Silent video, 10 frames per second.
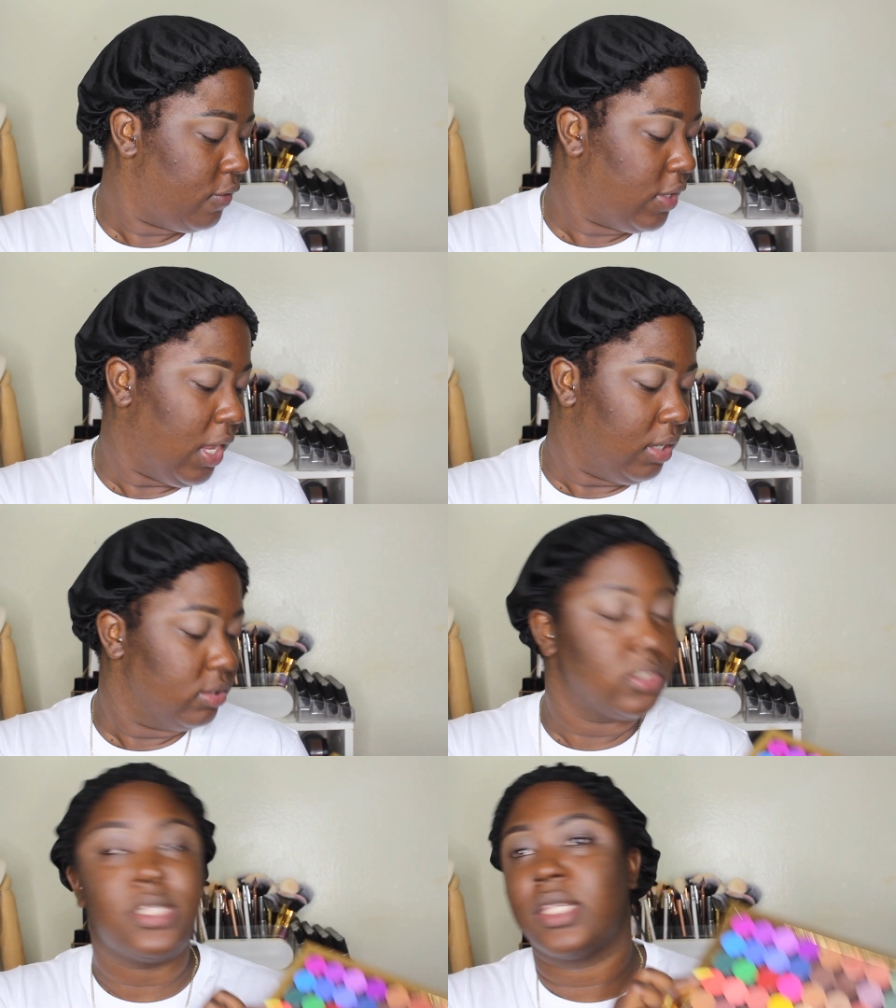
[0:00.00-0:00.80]
yeah,
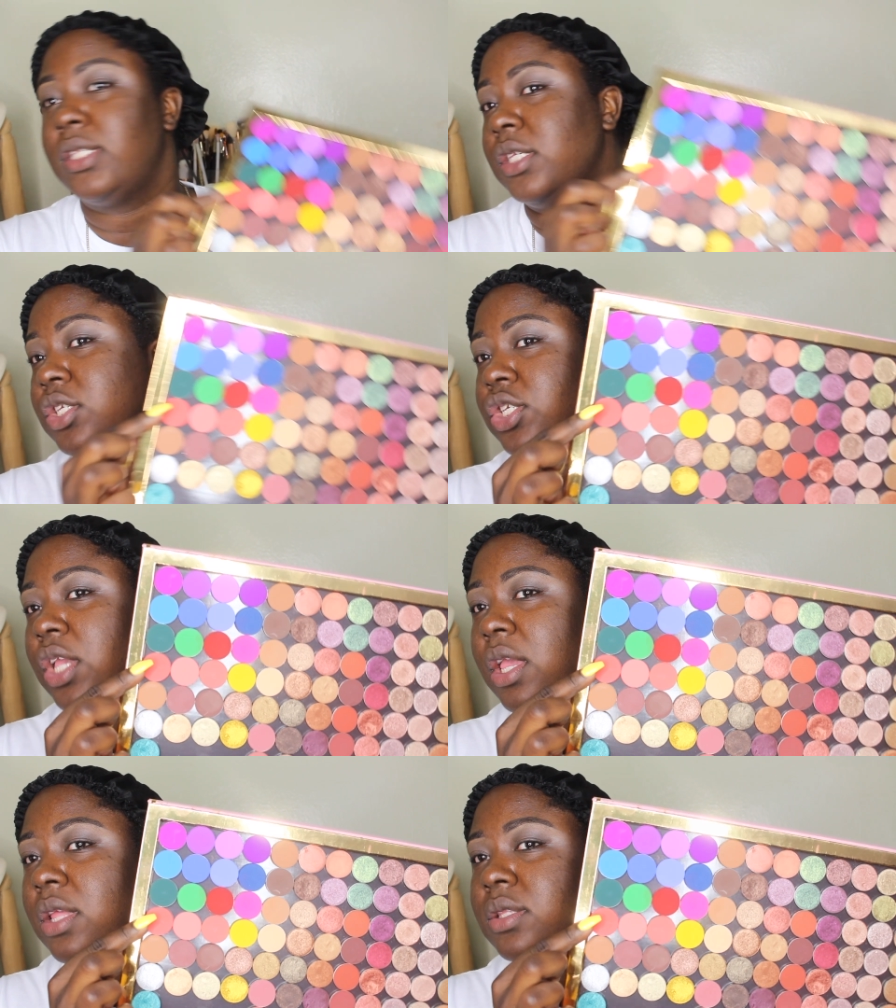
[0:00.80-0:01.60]
16
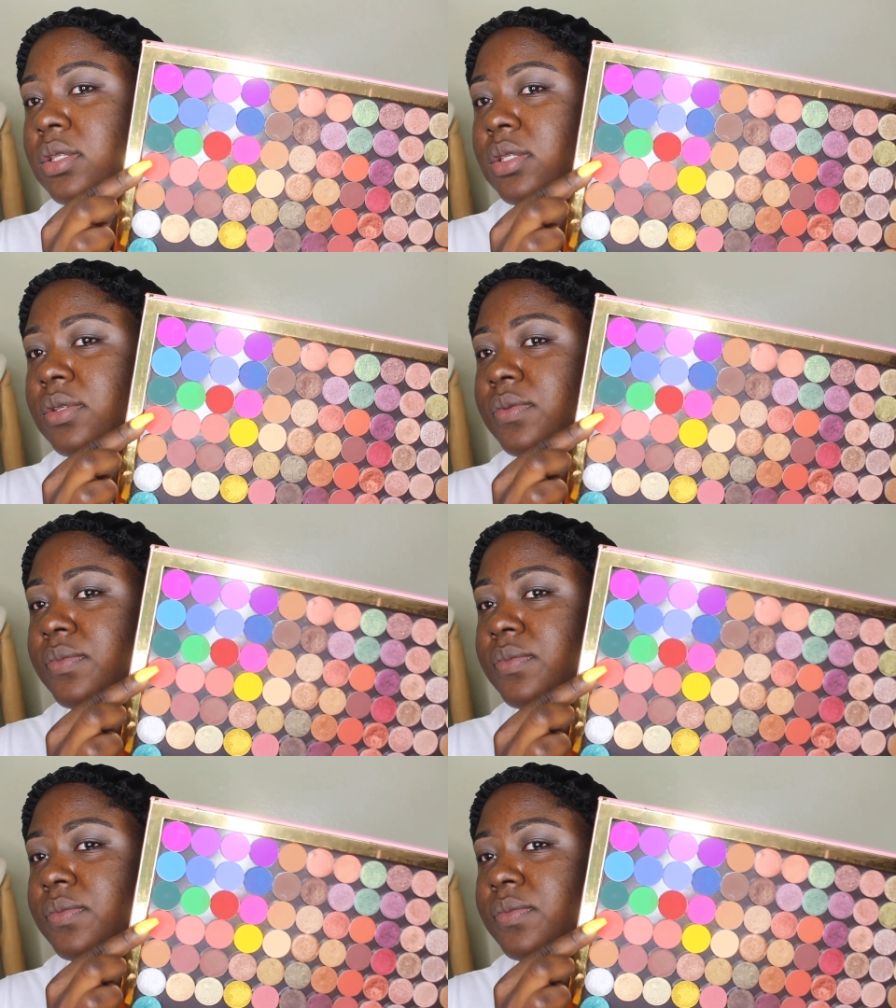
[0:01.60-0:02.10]
shades.